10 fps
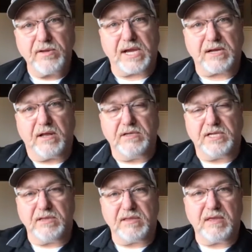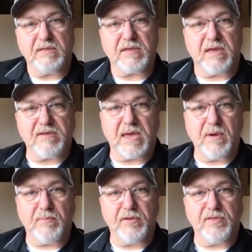technology that these guys came
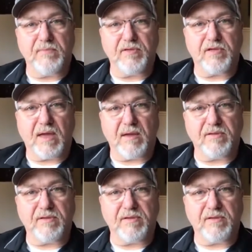up with themselves.